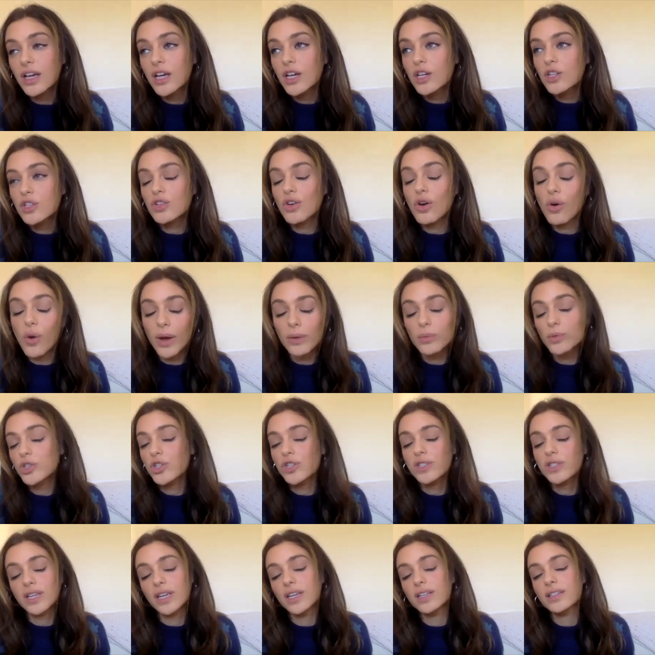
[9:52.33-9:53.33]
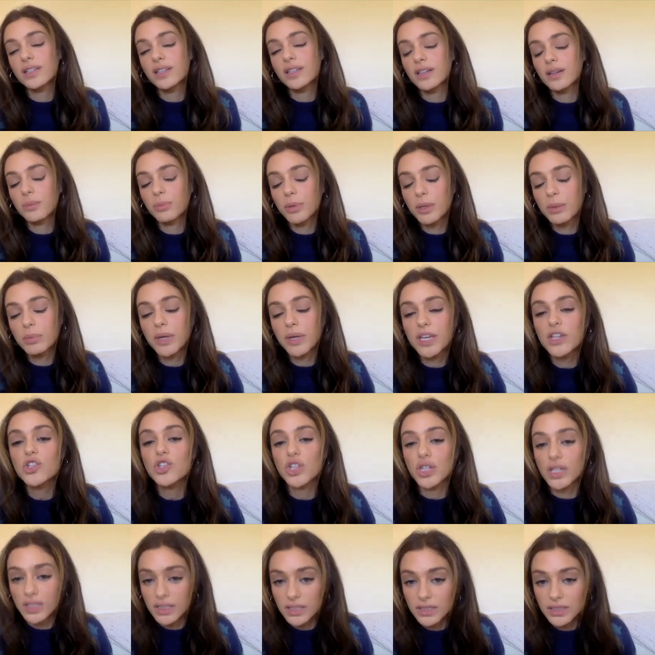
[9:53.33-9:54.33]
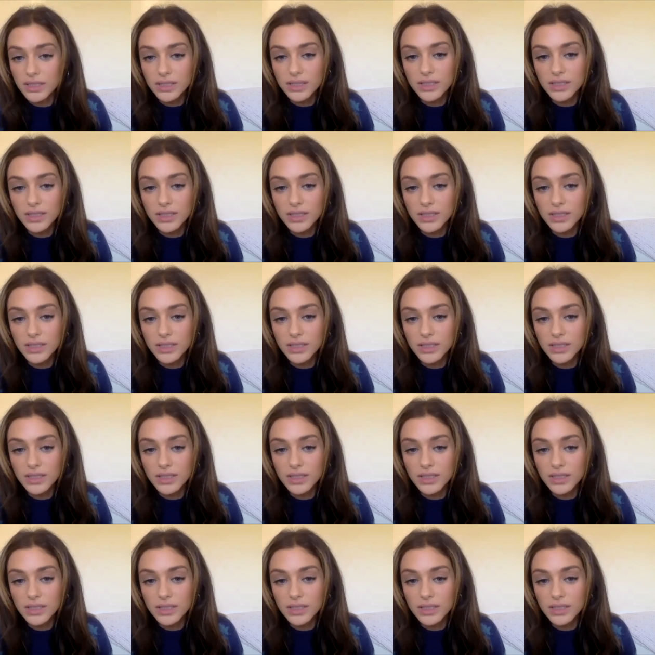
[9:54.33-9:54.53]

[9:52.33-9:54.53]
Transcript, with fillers: So I would just say to be patient